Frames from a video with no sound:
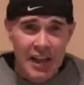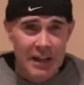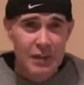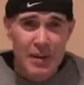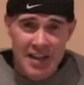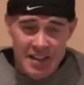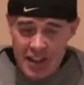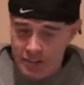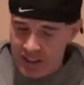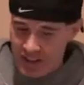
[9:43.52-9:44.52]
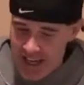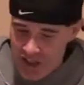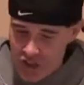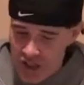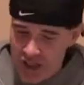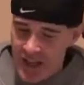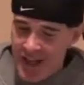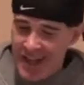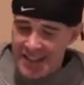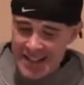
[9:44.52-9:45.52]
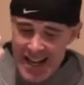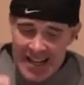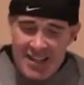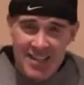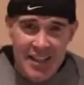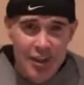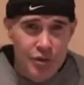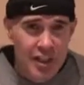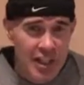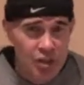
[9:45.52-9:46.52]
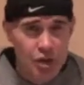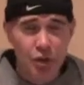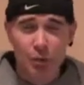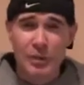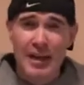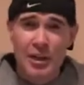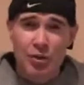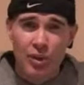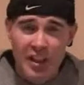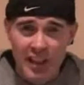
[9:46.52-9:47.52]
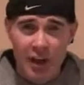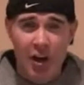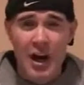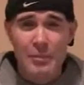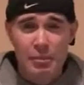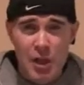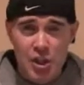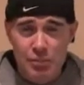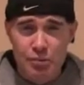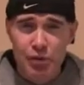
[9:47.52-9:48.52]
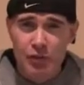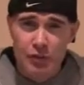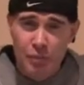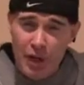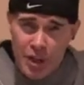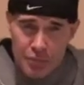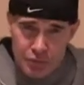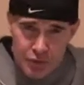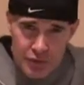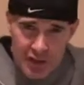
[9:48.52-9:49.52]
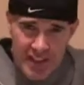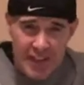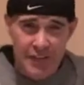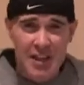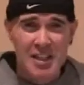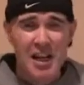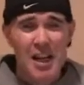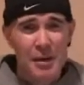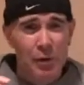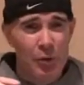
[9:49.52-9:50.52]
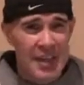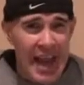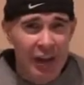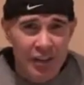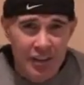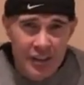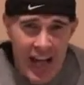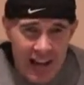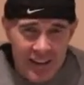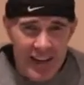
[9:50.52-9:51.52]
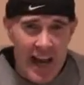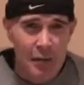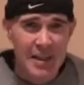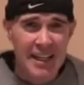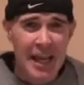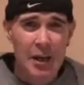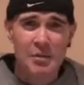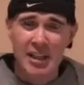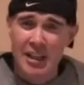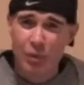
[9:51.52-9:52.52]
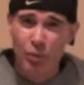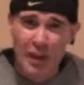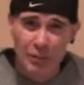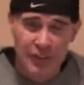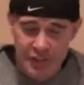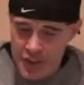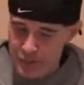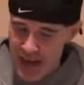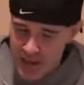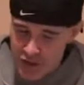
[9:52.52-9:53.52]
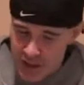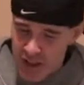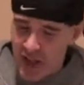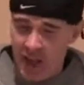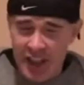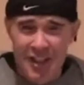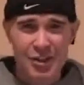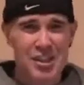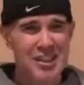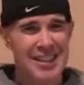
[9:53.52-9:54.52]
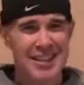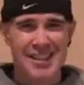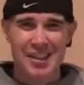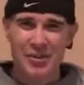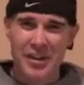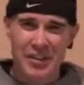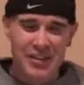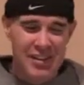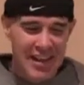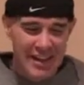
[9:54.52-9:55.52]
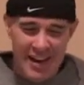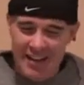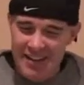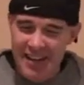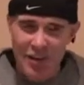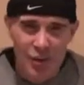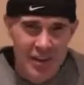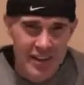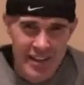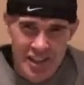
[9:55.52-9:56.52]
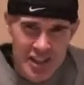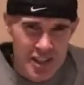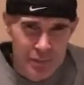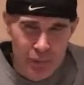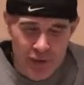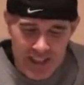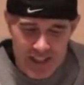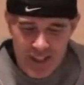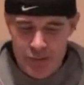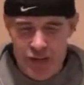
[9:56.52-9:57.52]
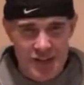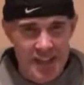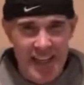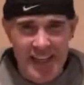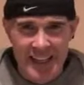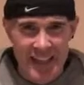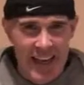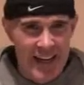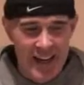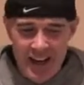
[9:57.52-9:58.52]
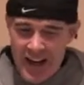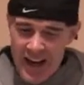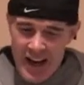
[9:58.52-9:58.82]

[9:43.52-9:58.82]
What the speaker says: They have a better team than last year. Tennessee 3-2, playing really hard, much improved on defense. But without Locker, how many games can you win with Fitzpatrick? Houston 2-3. They're another one of these disappointing teams, just like Atlanta.